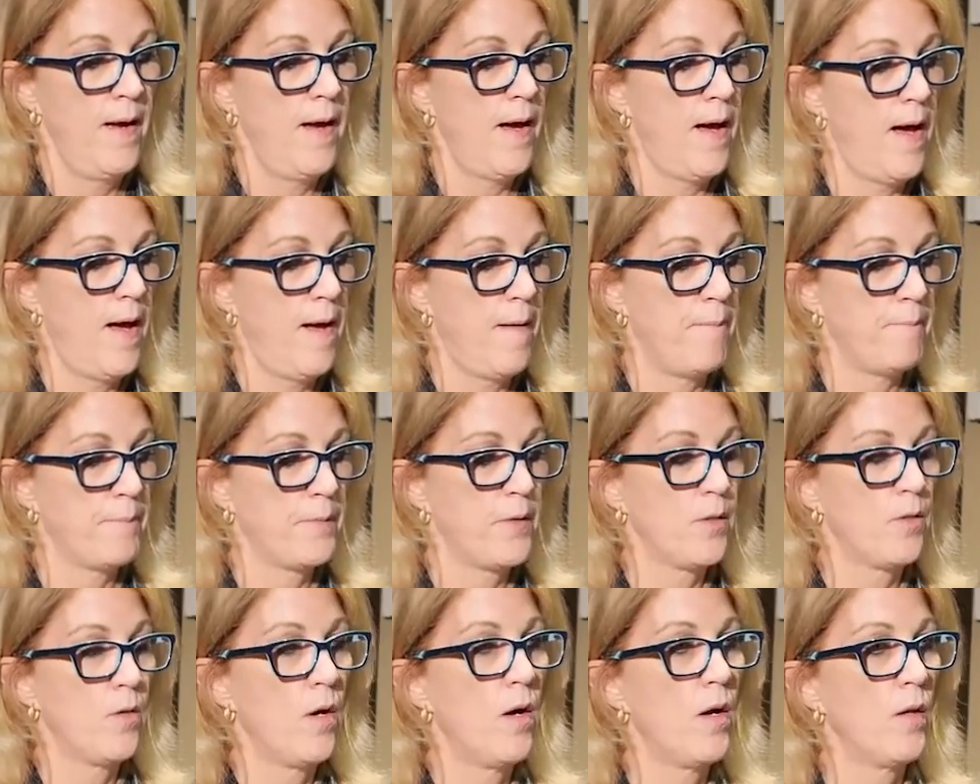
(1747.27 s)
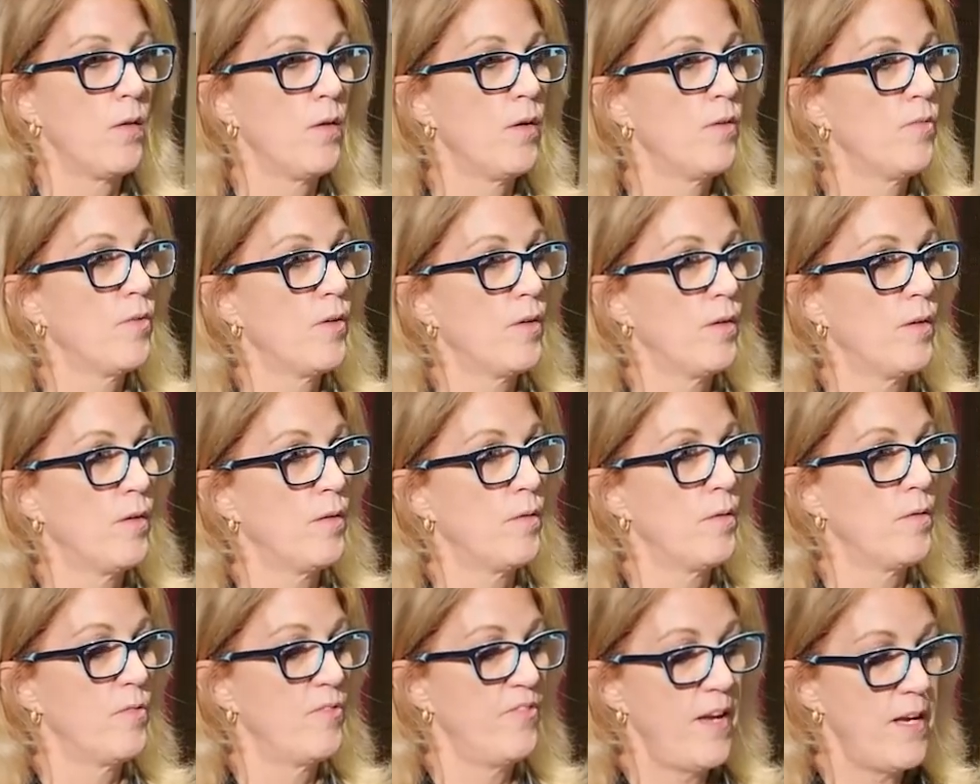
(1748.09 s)
They're all
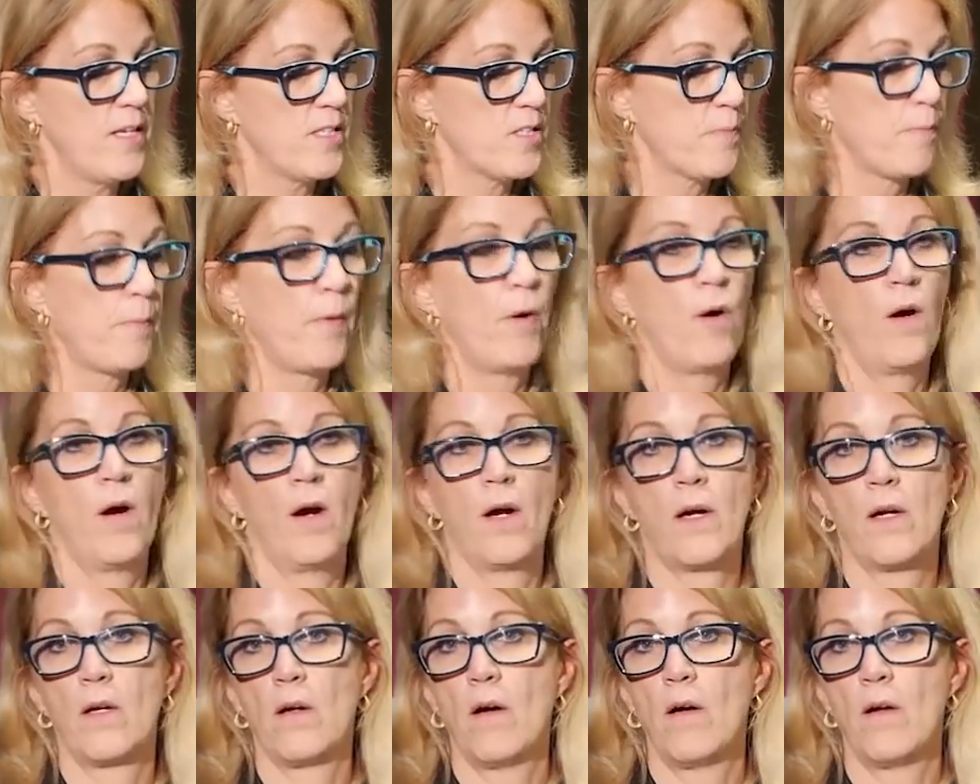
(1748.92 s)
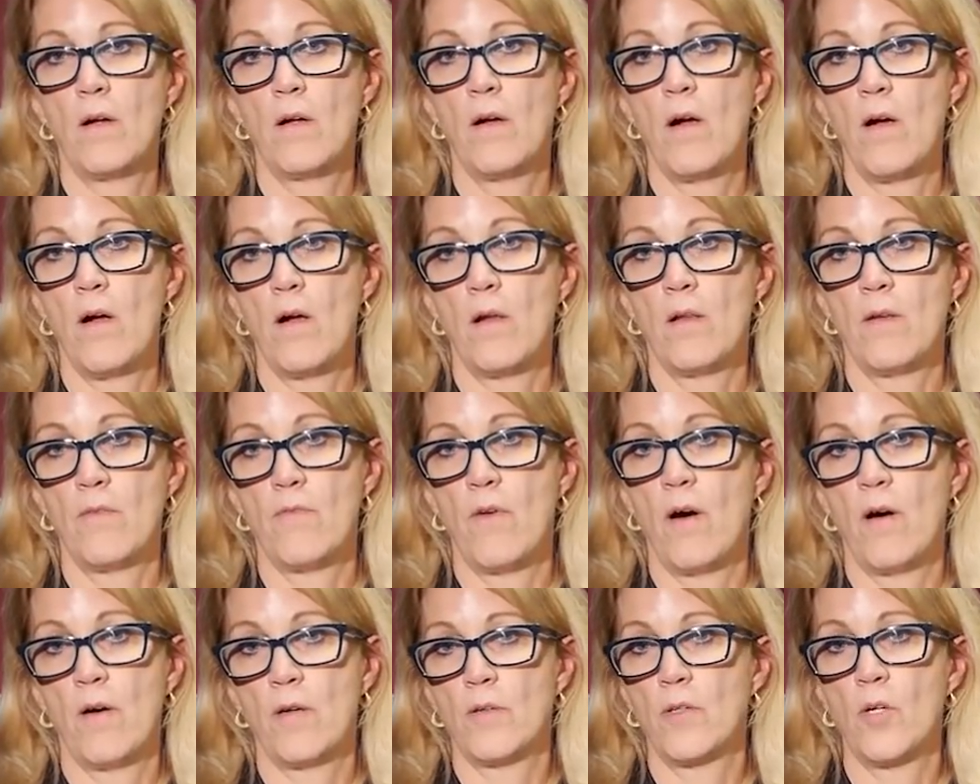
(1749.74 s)
over Facebook, all of
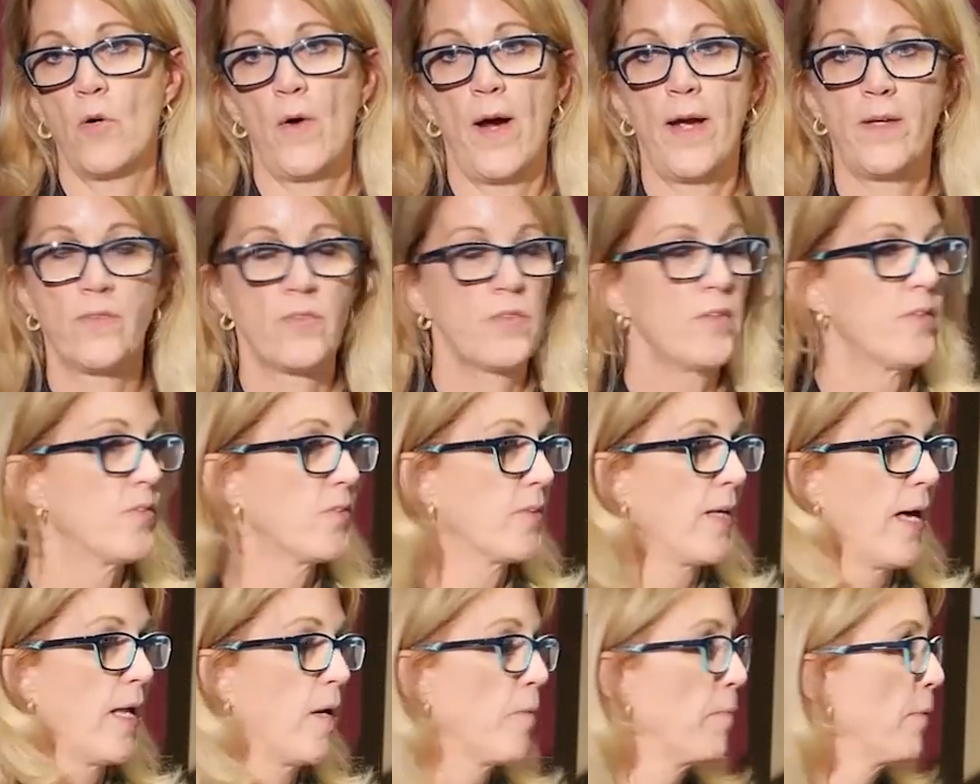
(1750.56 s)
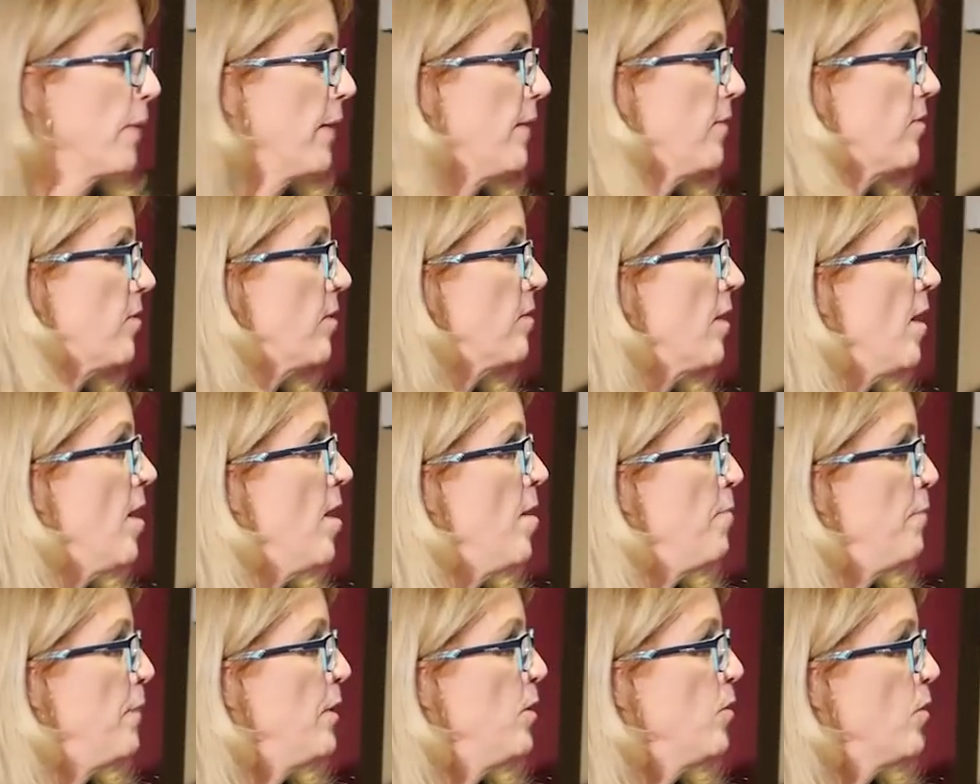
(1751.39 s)
our Craigslist kind of places.
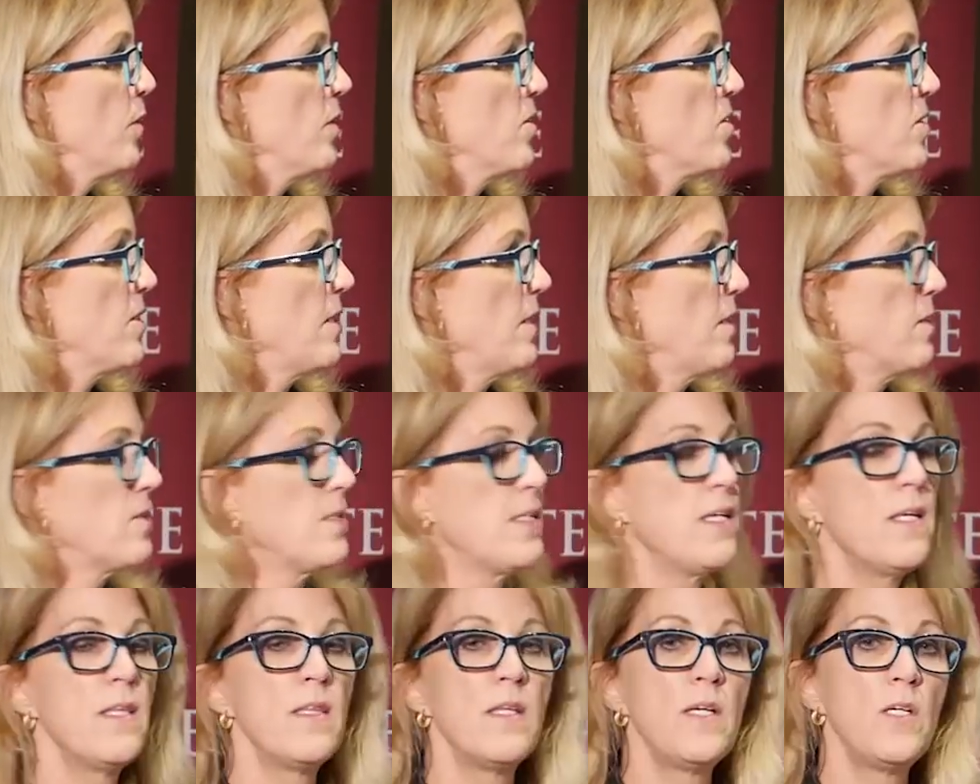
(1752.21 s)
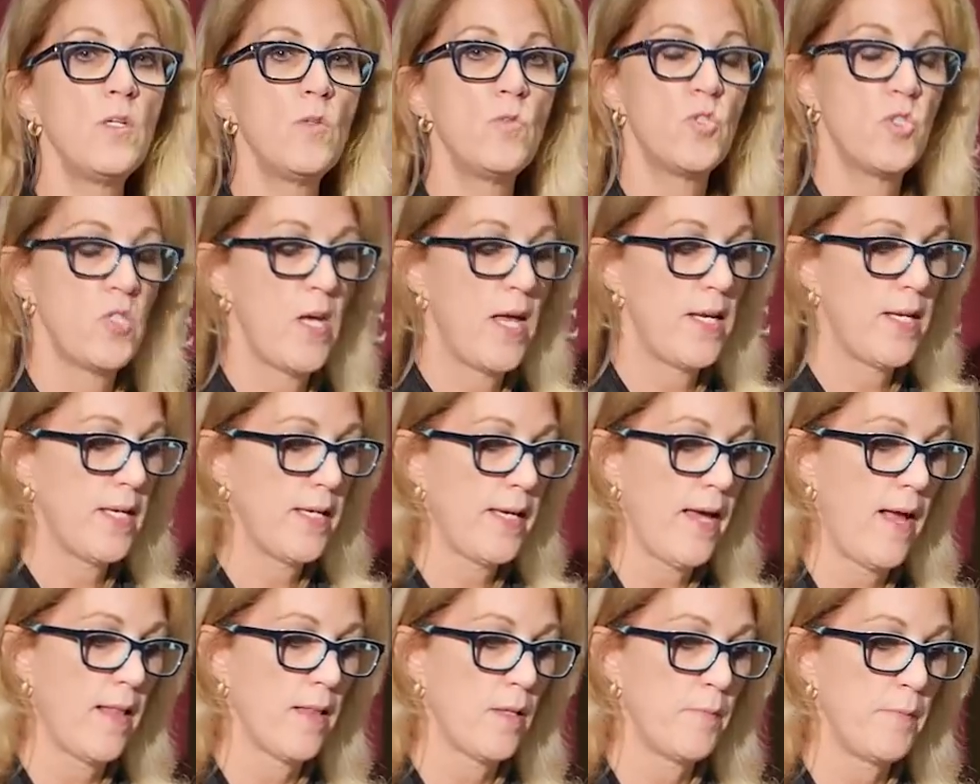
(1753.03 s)
But you can see the
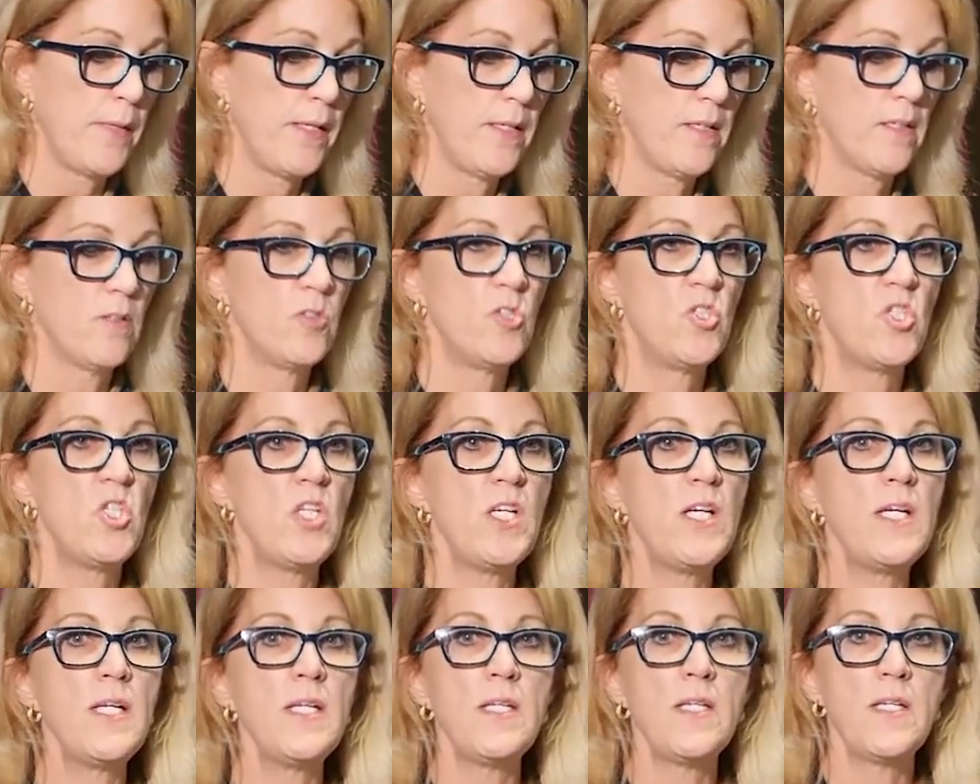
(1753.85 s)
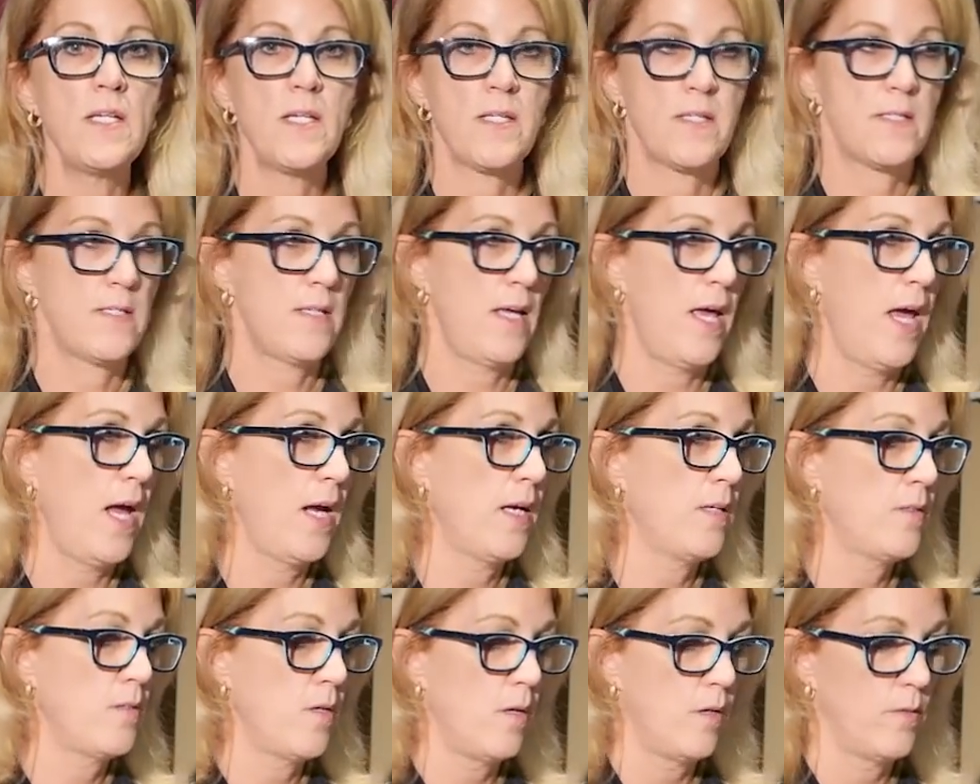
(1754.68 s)
eugenic element, genius
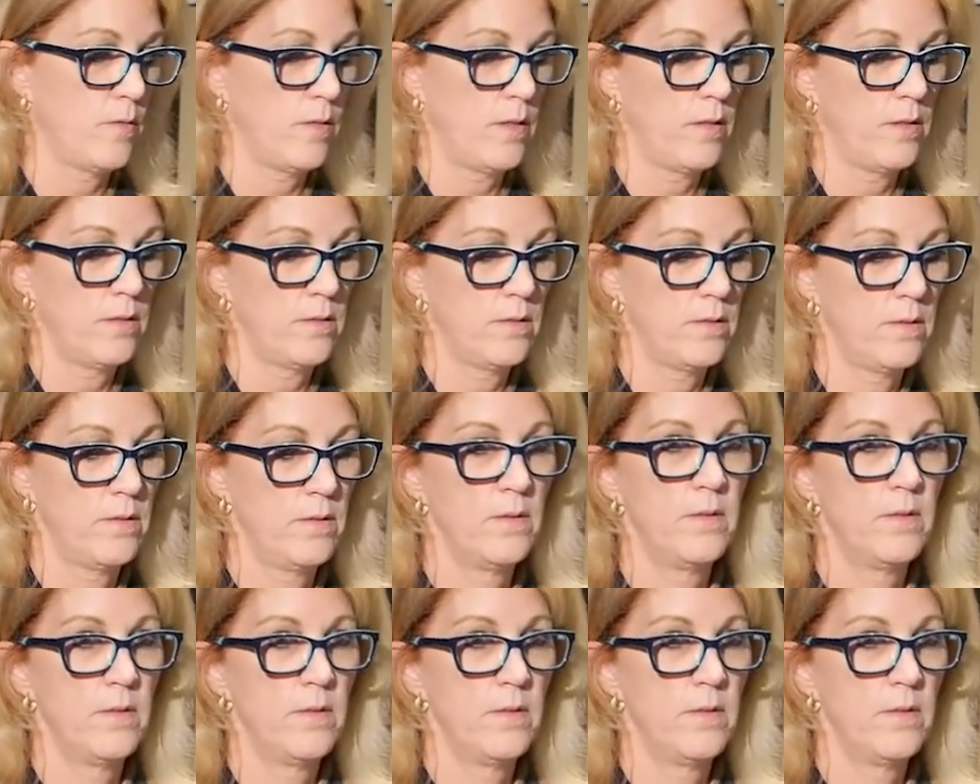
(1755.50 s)
egg donor.